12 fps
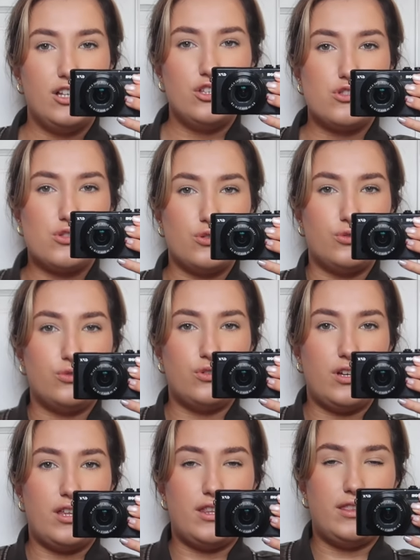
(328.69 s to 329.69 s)
So
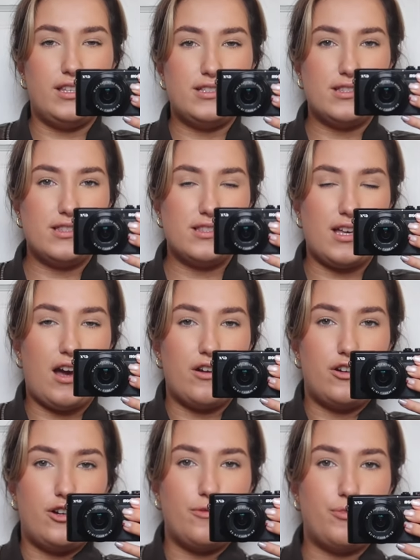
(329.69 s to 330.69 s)
this is a
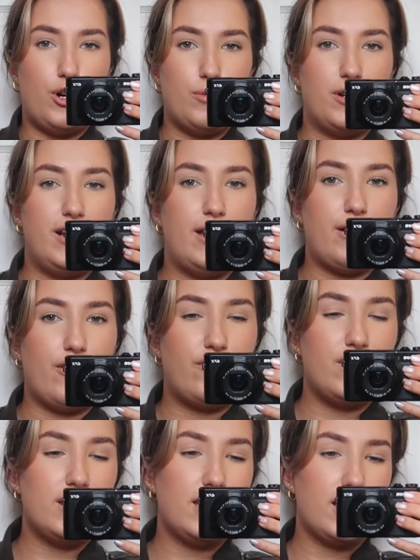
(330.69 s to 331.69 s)
Zara bomber. Now I
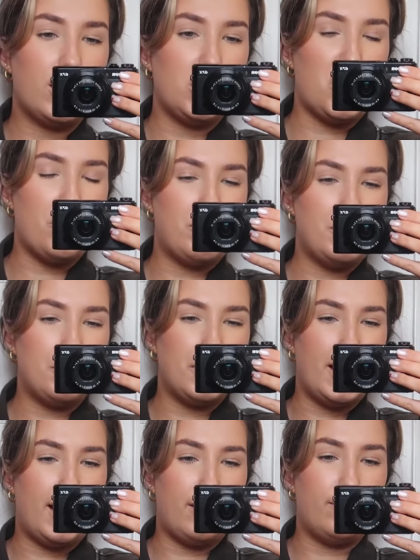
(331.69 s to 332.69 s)
feel like a lot of people
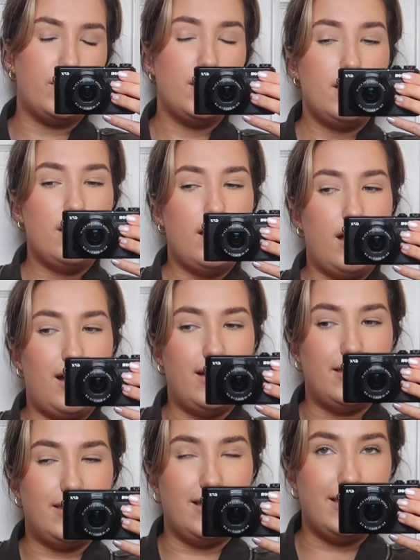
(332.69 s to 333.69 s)
have
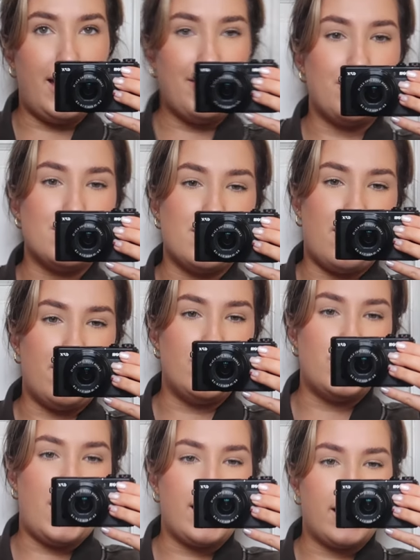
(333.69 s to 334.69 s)
the leather Zara
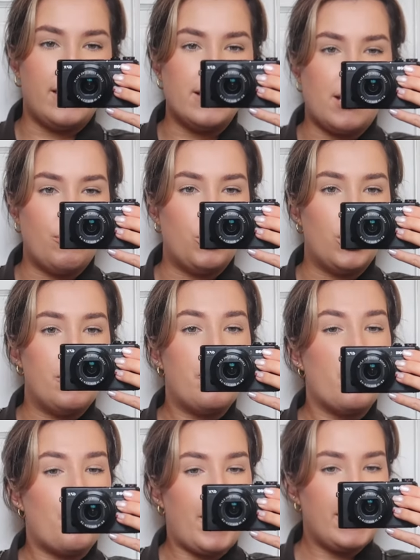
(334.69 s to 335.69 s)
jacket that's more of
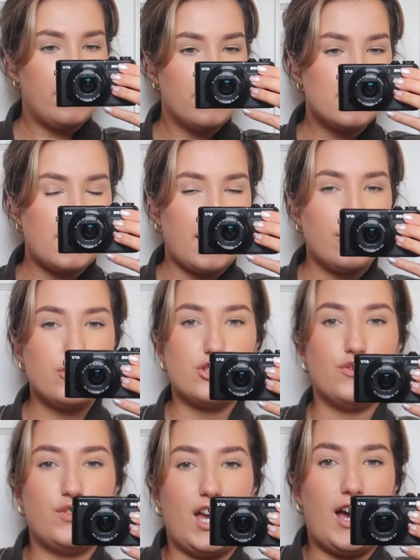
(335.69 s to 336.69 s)
a biker style so
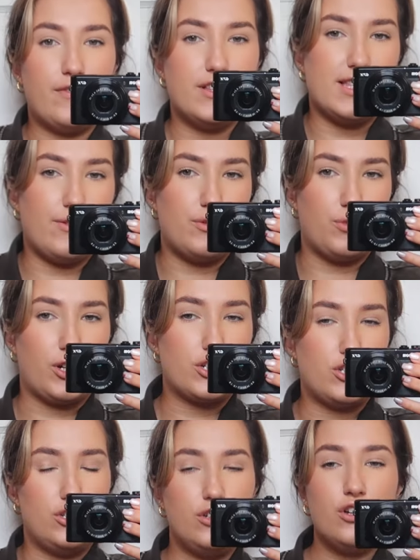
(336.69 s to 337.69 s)
if you have this that would work
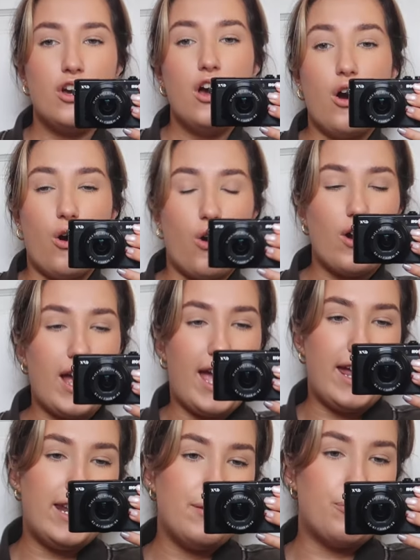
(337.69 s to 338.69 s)
too or
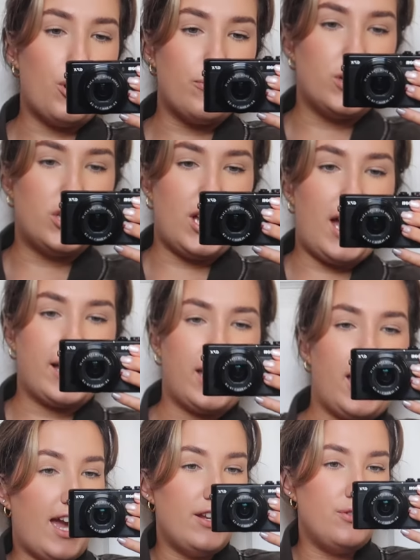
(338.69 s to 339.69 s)
any bomber
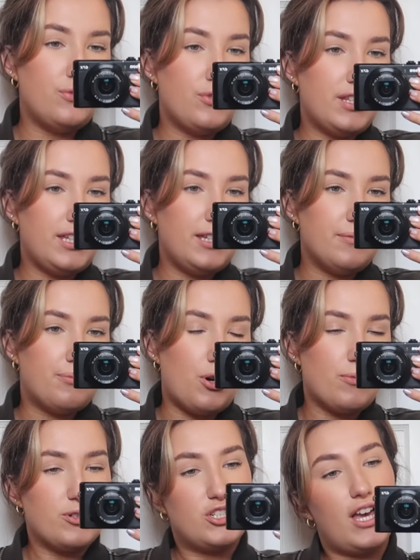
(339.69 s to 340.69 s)
jacket. I know the
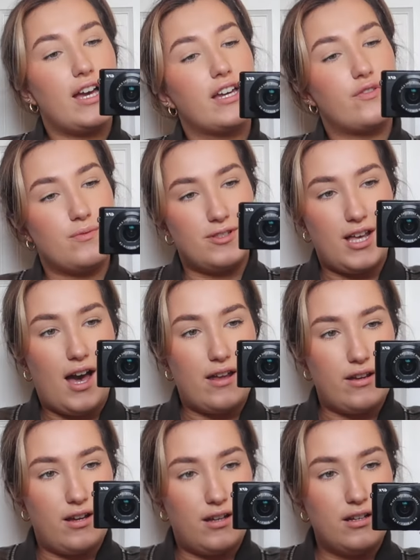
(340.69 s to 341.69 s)
bomber jacket from
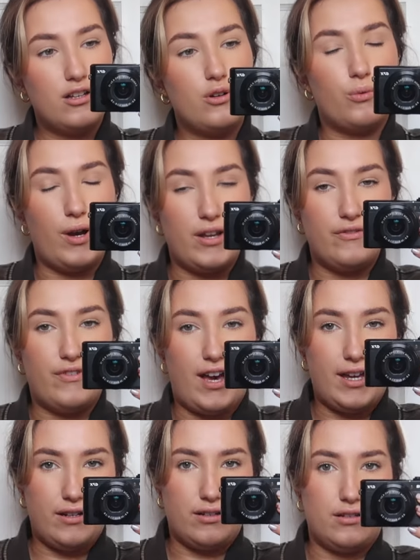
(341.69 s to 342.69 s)
Zara went
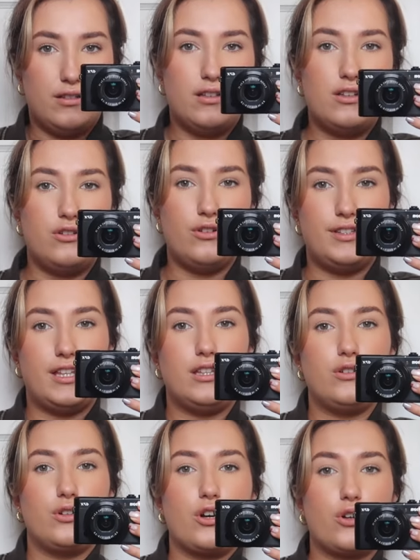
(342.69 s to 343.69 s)
viral not that
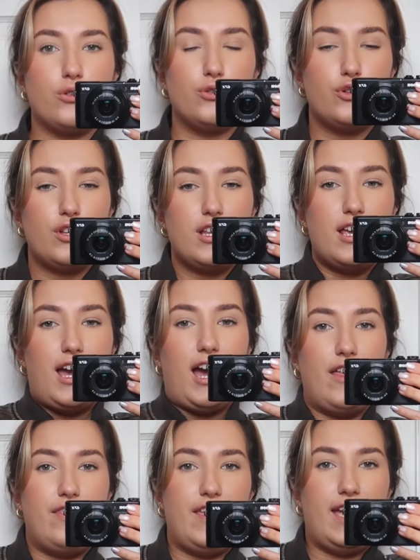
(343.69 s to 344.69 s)
long ago
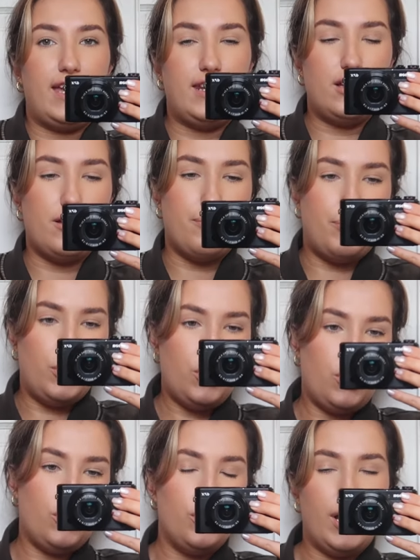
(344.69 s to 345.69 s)
and then
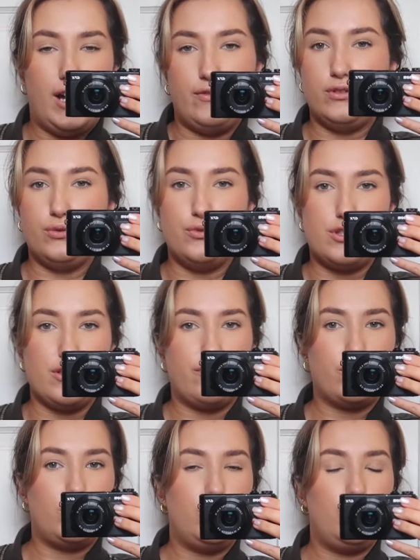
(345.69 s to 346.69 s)
Boohoo have loads
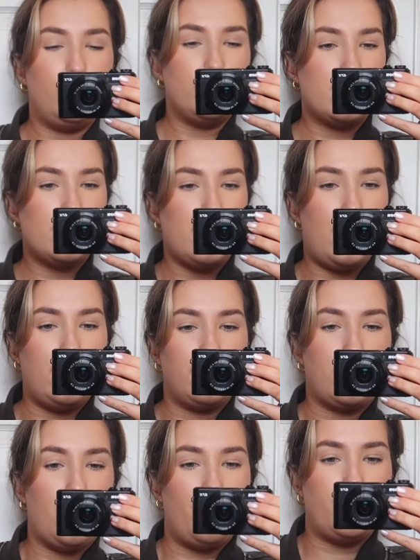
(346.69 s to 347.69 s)
of cute and
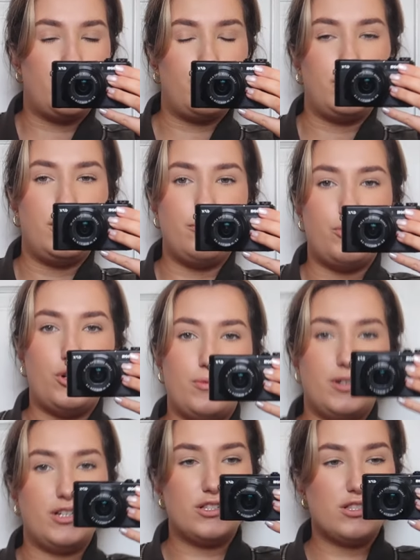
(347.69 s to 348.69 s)
comfortable
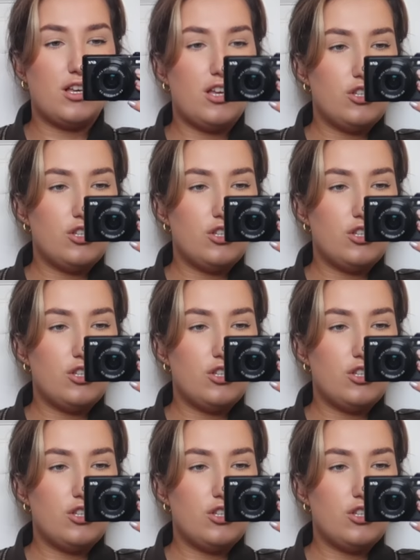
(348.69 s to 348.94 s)
bombers.